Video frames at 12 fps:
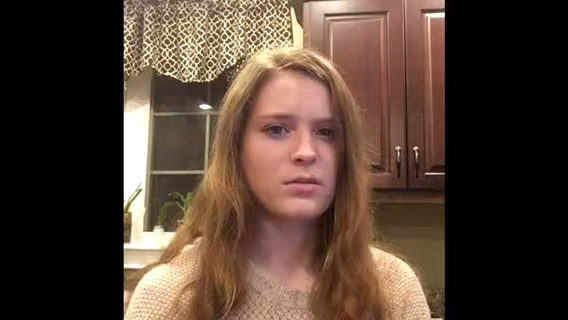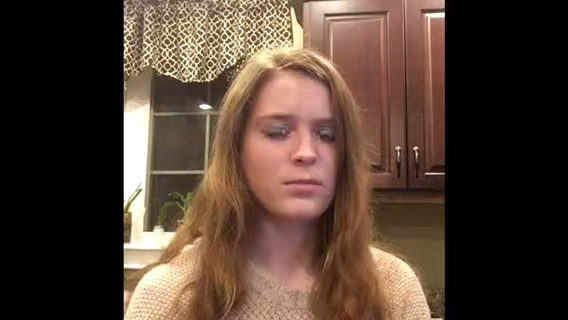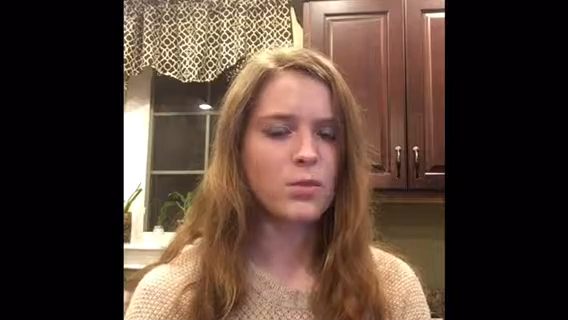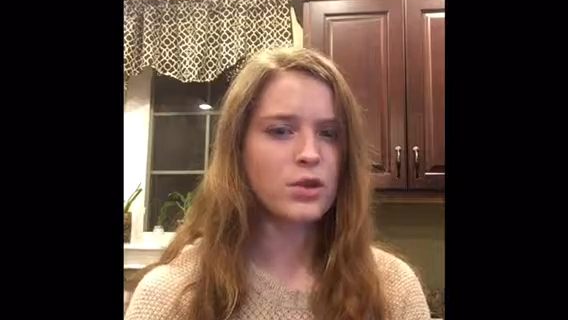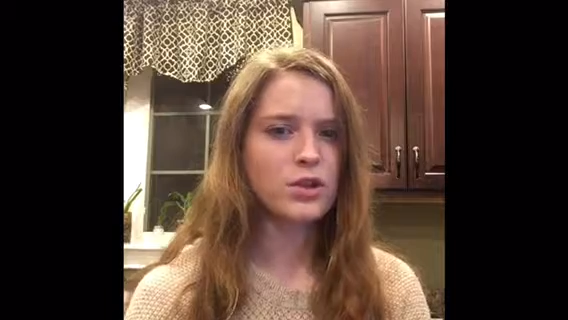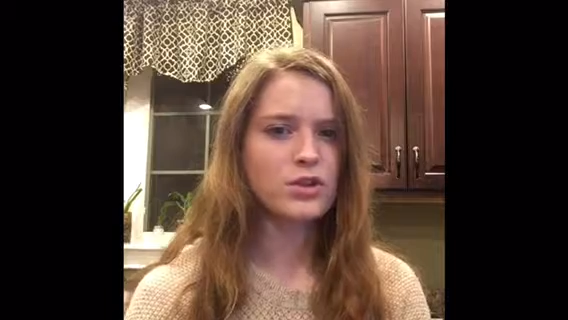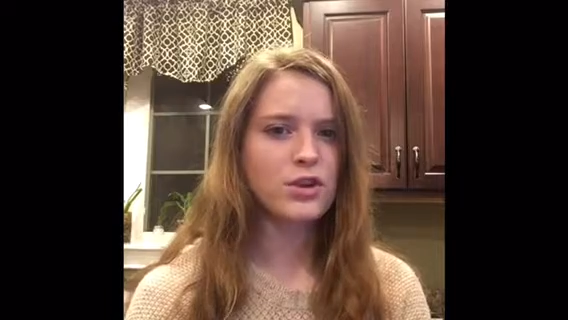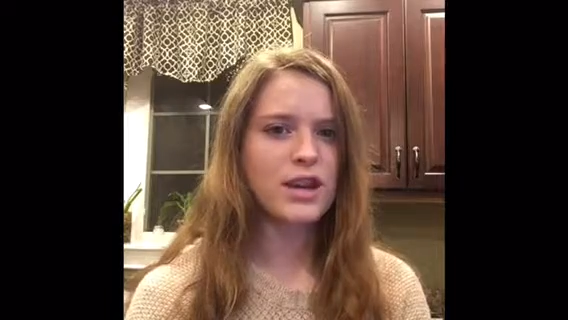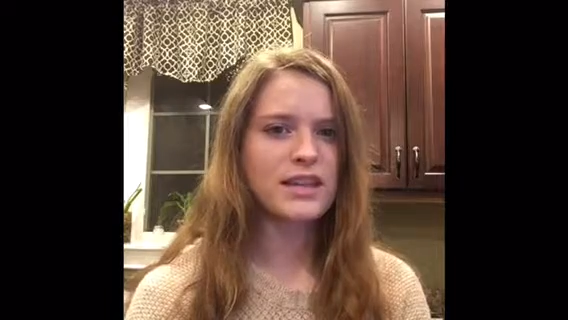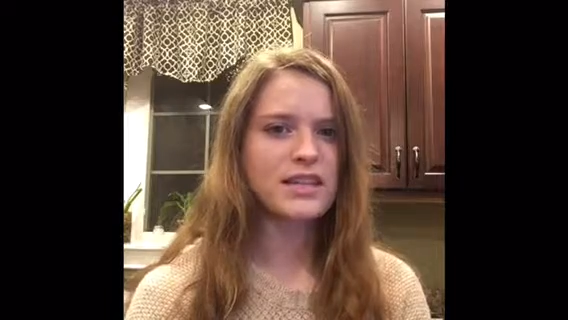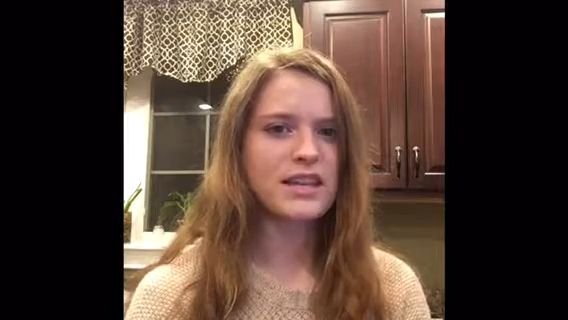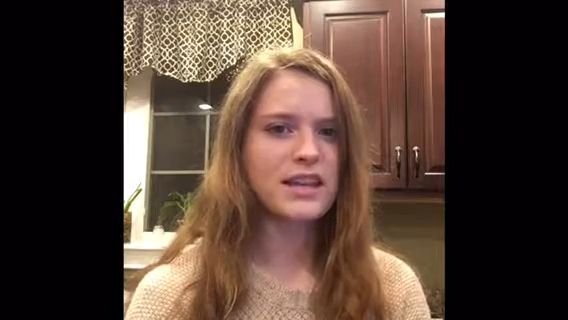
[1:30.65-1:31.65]

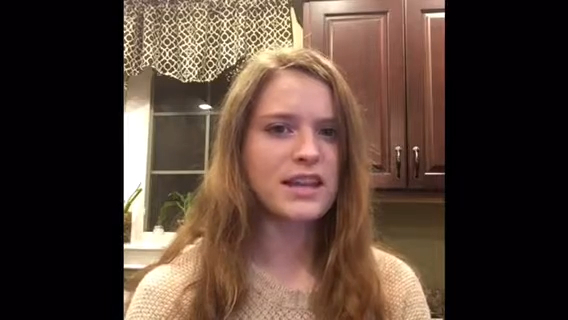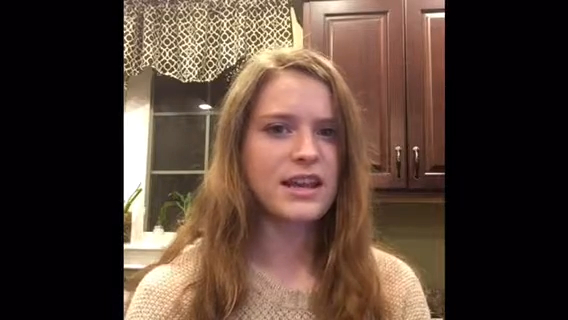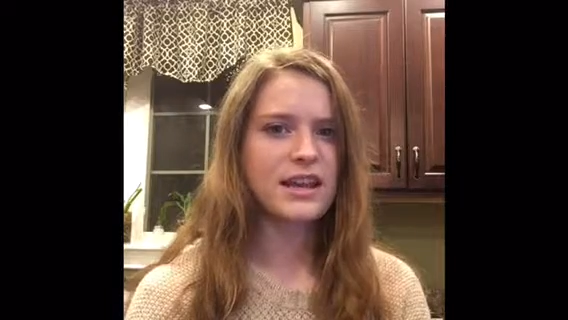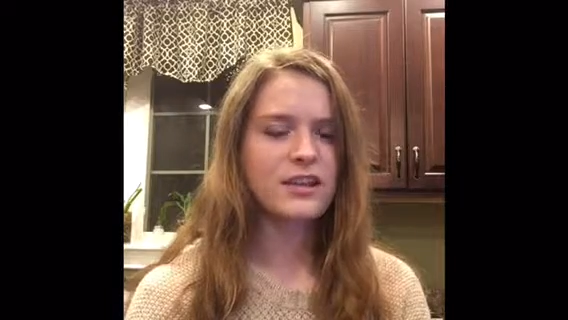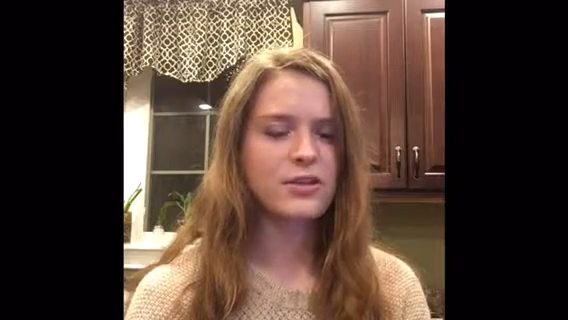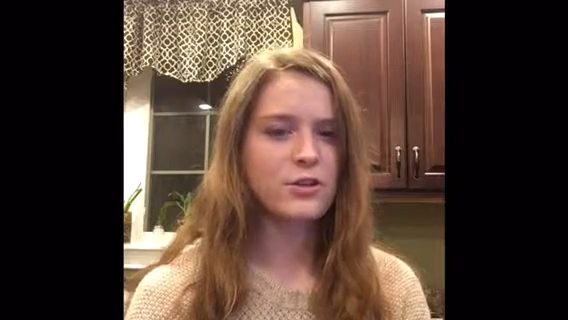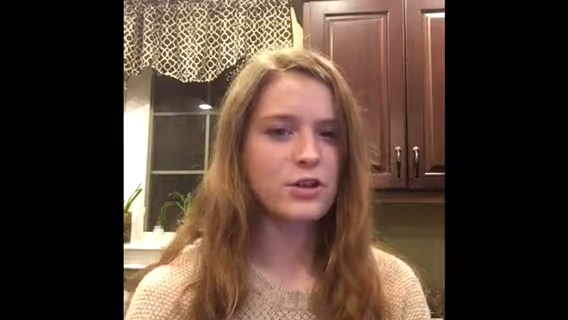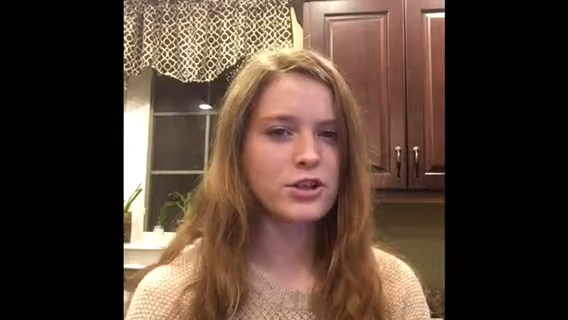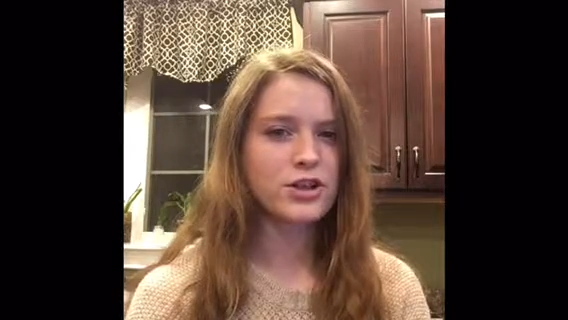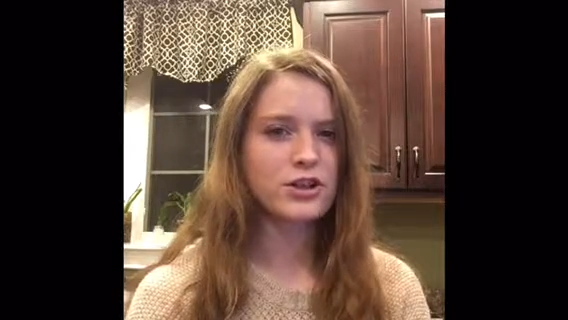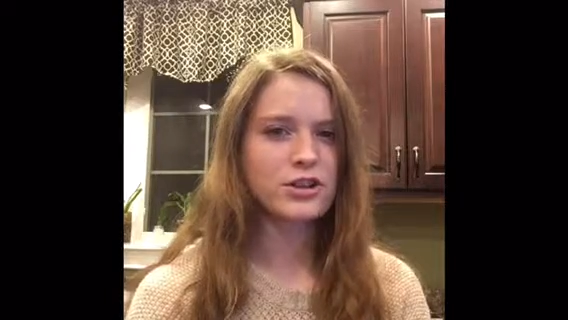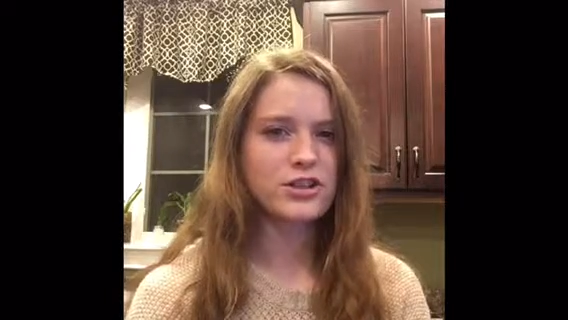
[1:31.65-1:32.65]
moisturizing and
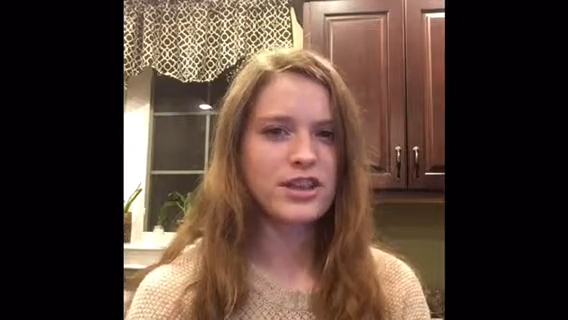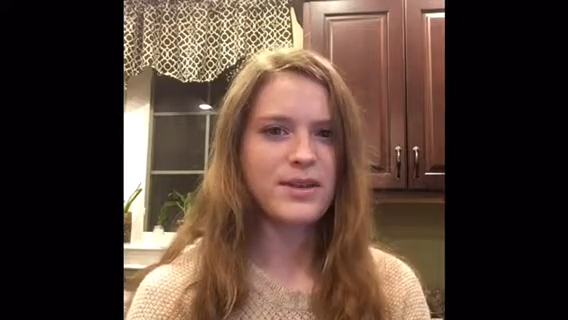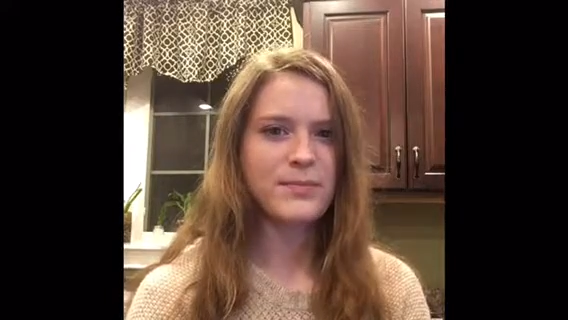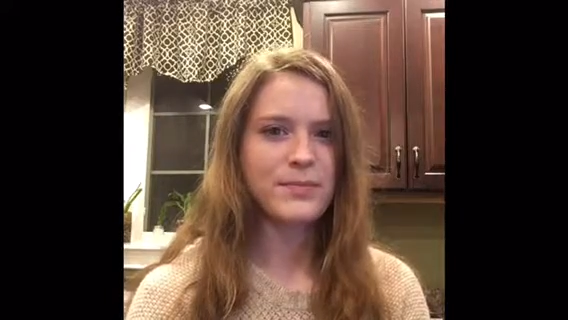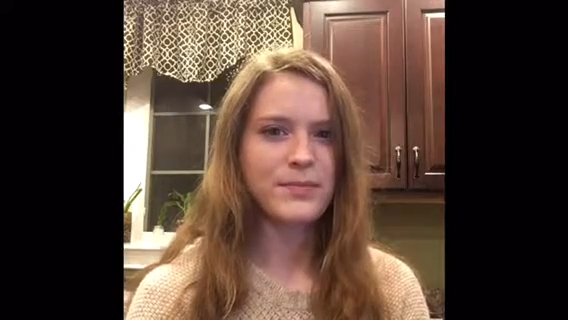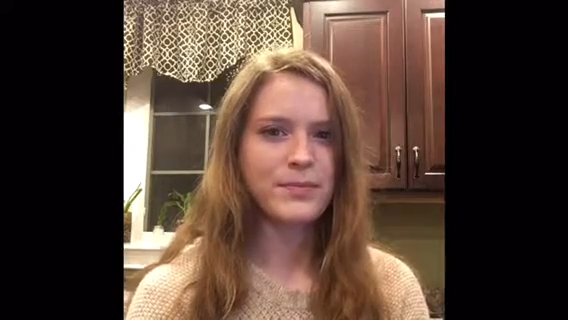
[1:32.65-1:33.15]
nourishing your skin.